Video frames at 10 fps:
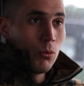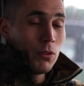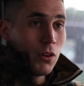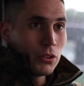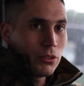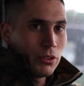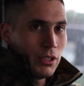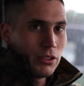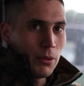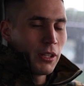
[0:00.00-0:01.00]
We've also
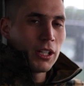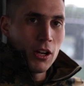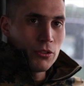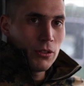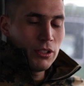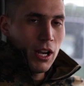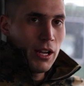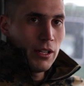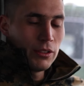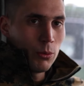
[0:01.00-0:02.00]
seen some of the
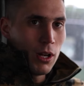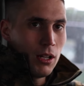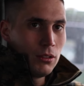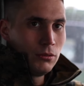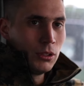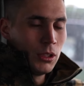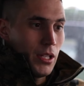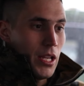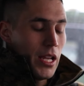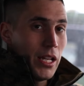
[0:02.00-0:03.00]
countryside as well,
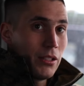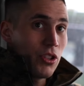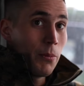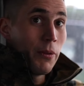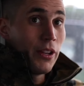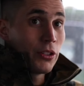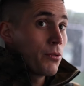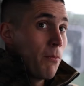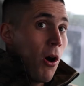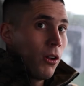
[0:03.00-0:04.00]
and some of their
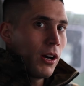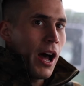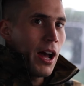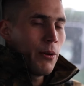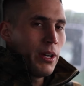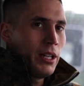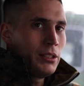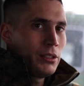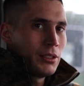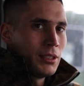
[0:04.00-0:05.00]
smaller
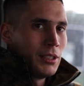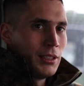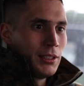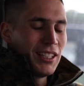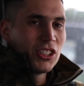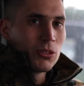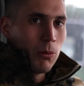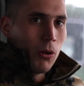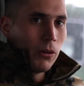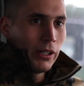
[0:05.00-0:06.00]
highways,
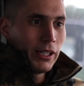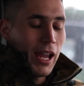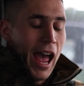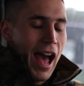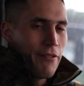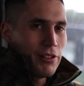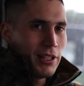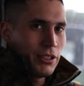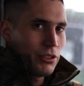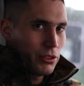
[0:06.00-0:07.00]
exploring
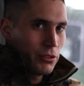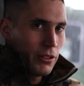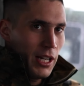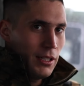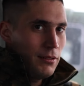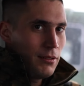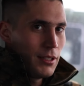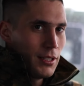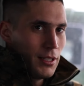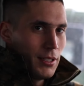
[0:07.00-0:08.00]
avalanche terrain
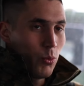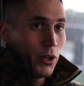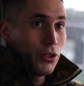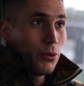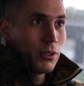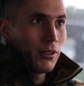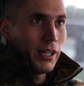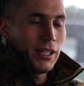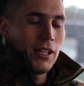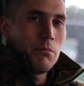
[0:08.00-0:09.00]
where you are
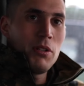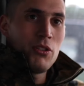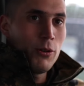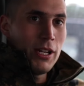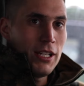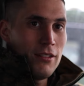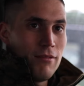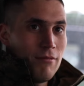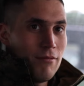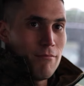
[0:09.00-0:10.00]
like in
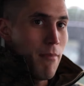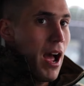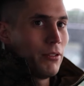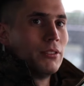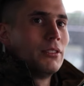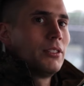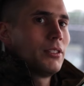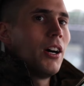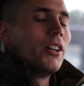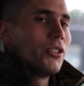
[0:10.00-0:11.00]
between
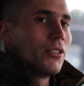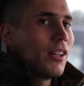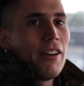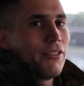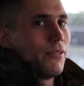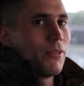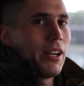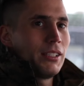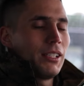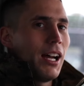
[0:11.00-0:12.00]
mountains on your left and
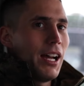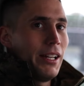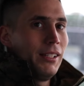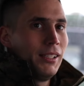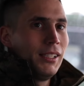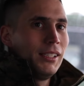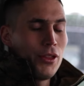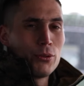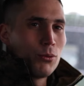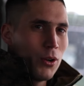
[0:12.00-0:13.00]
right side.
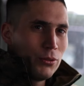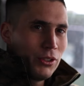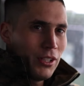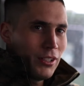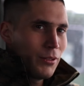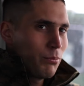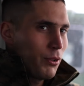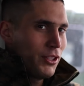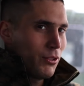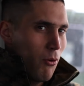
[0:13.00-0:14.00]
Their roads here are
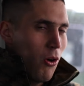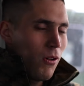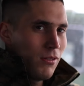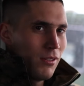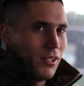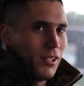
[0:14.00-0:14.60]
pretty small,